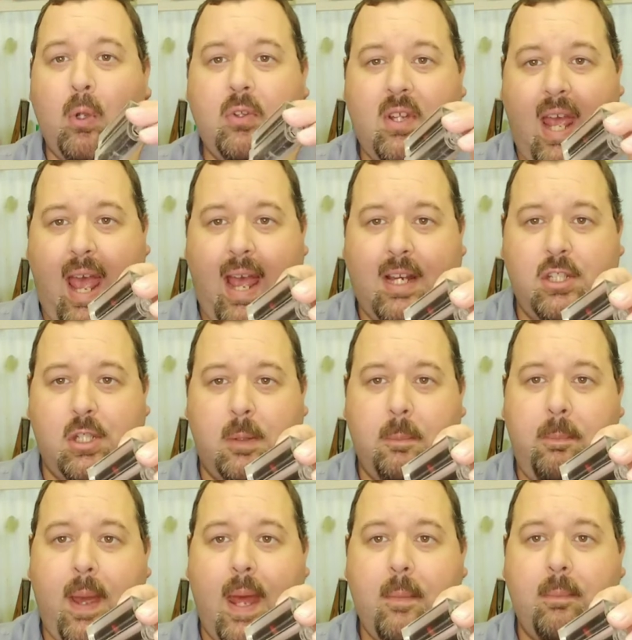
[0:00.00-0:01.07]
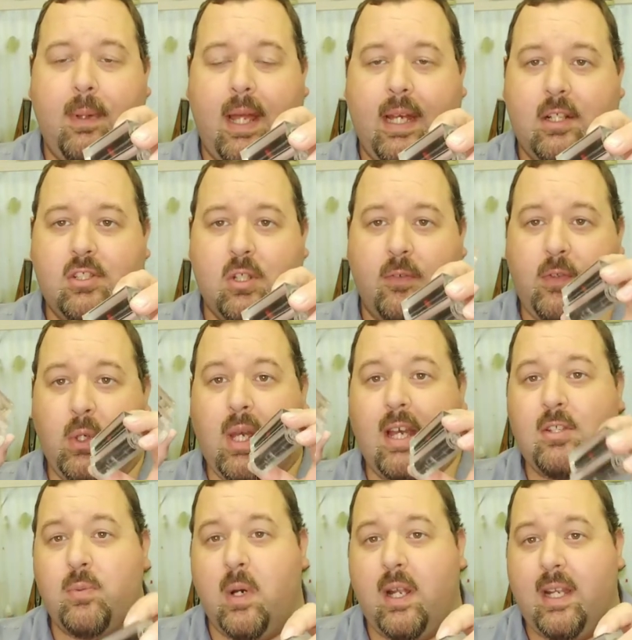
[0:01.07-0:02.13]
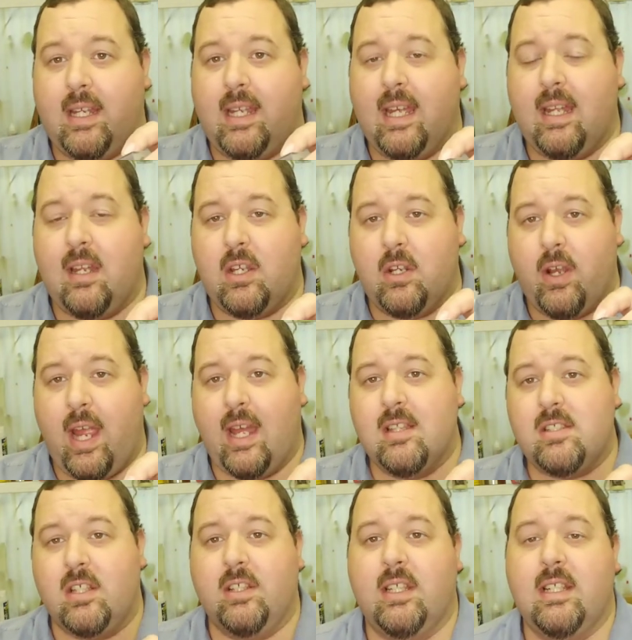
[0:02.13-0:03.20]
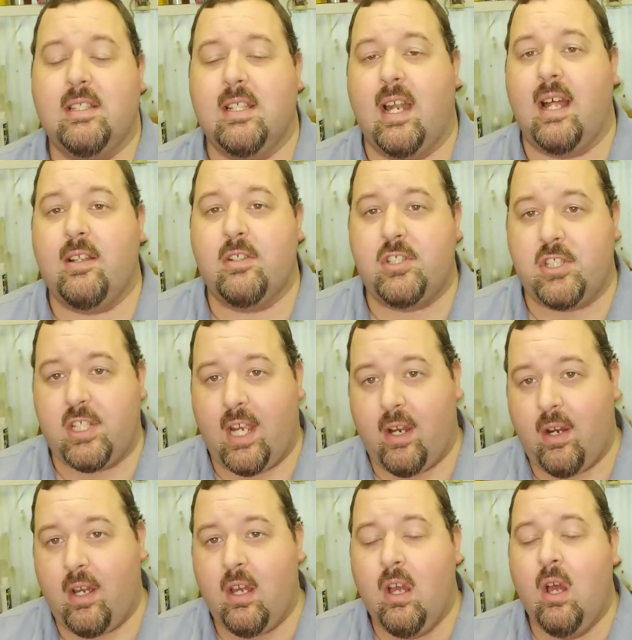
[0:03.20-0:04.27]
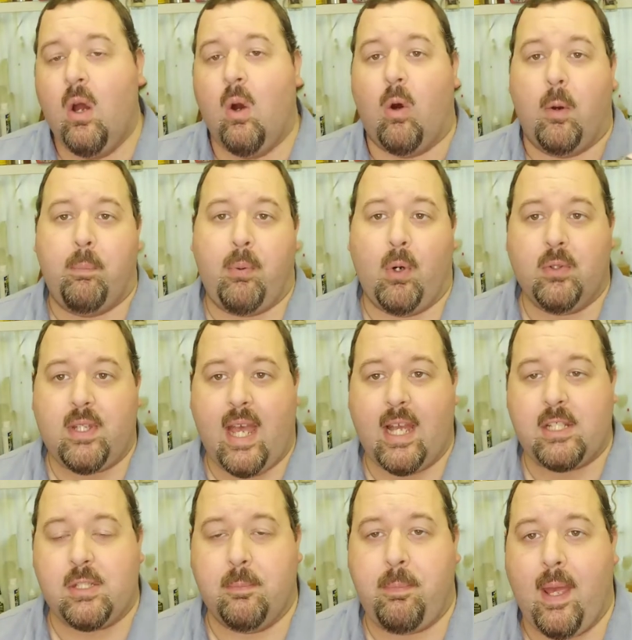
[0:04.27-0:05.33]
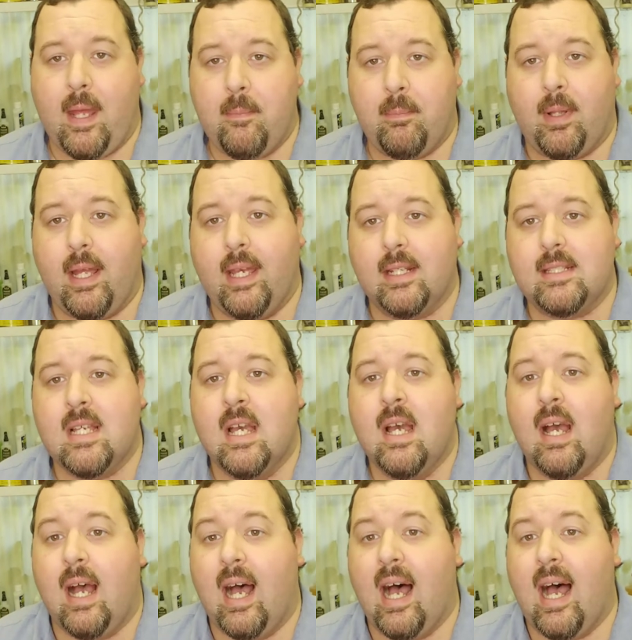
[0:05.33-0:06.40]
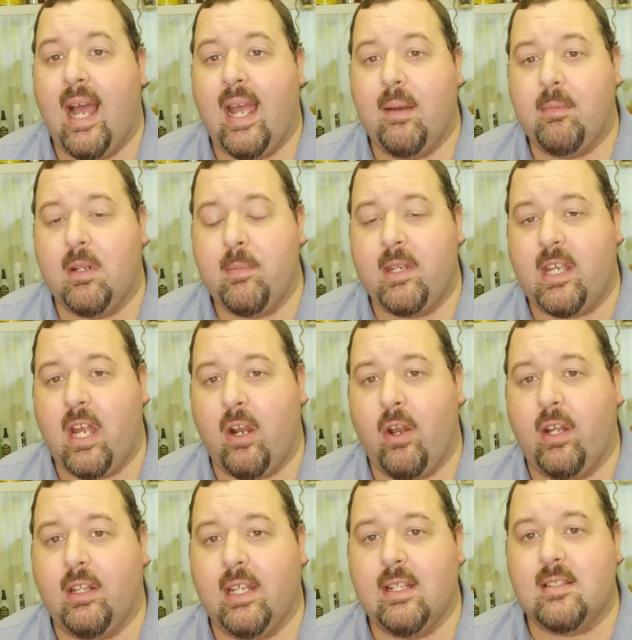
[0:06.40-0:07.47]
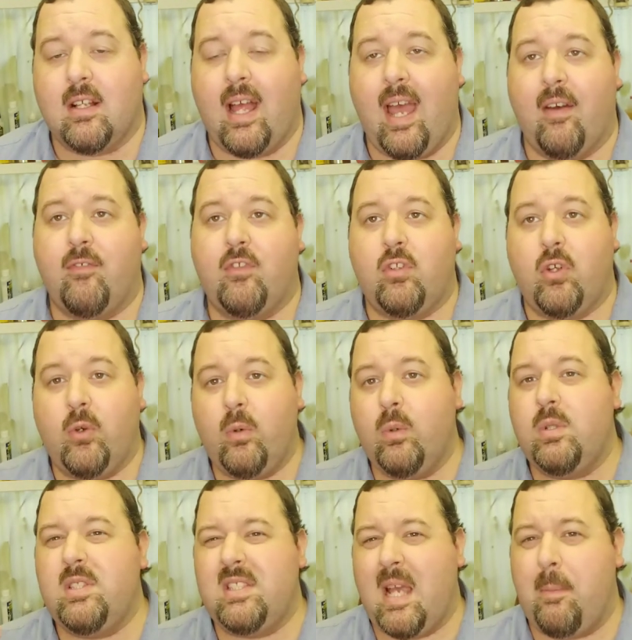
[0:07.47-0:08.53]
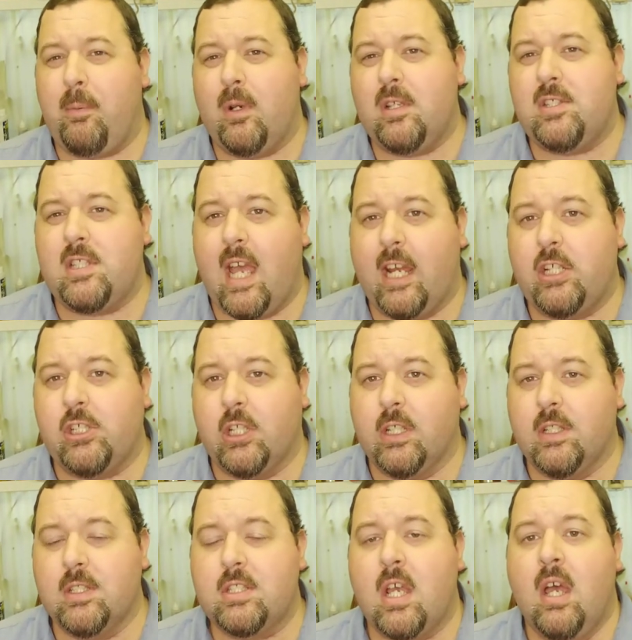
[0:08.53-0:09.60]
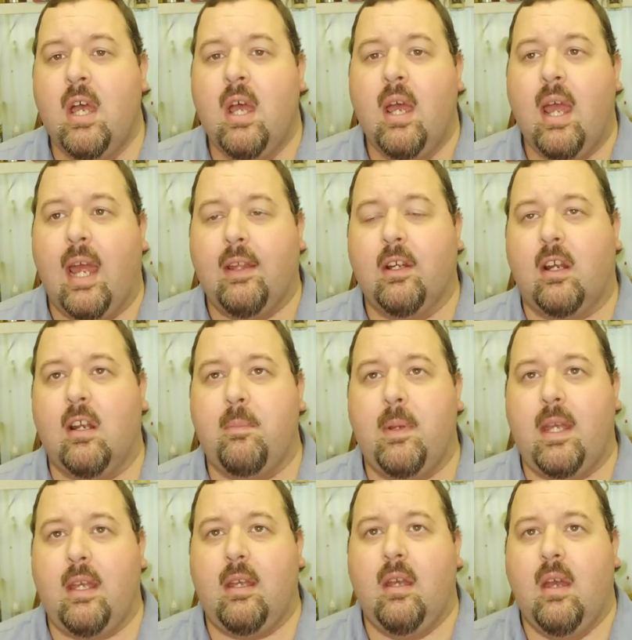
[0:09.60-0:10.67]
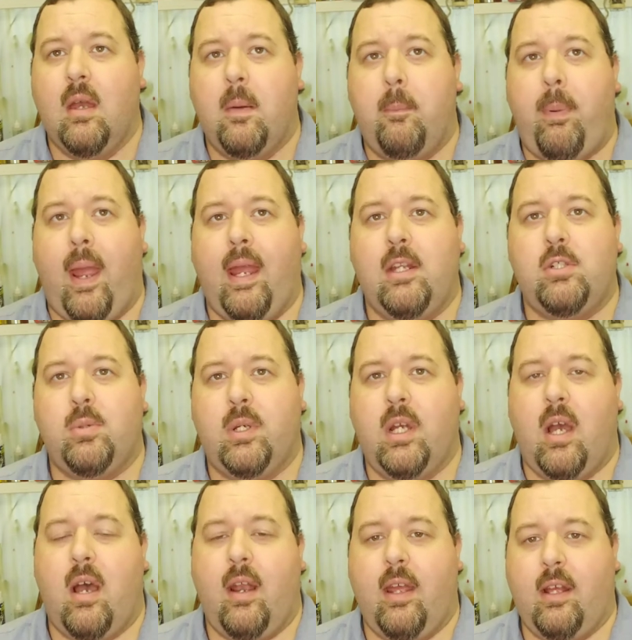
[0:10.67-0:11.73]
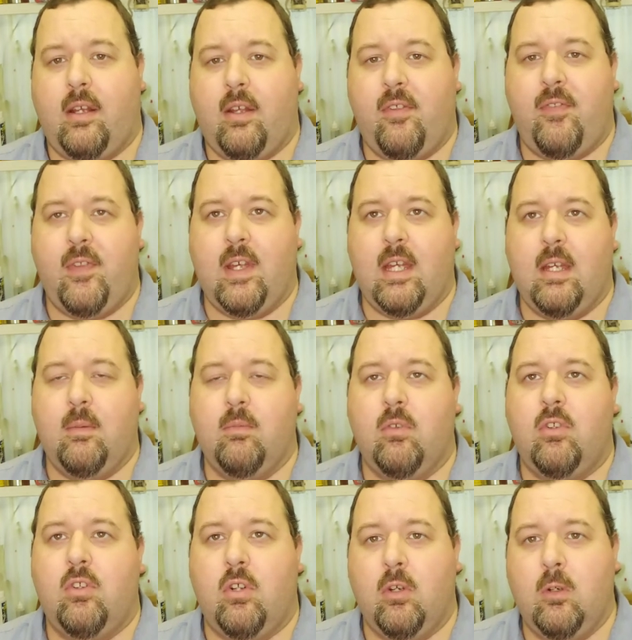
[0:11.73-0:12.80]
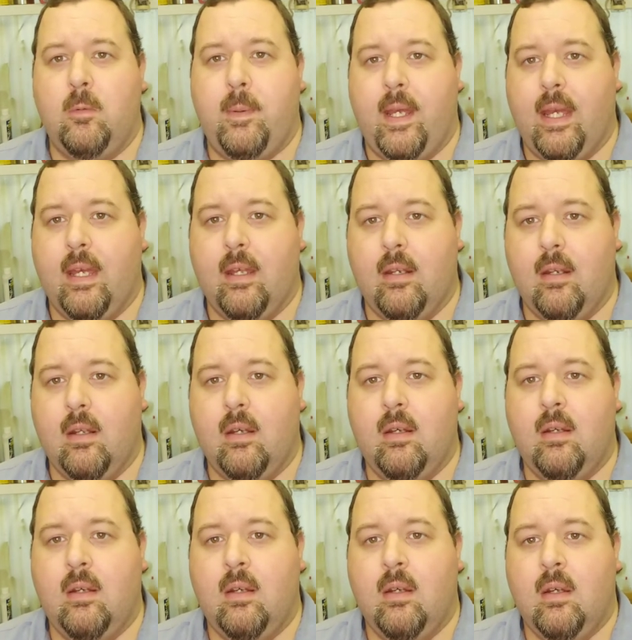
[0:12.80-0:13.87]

bolt action pen blanks. So if you guys want to get your hands on these in either Sierra or bolt action pen blanks, I am going to be carrying these. I'll have two separate sections, and they're going to be patriotic themed tube in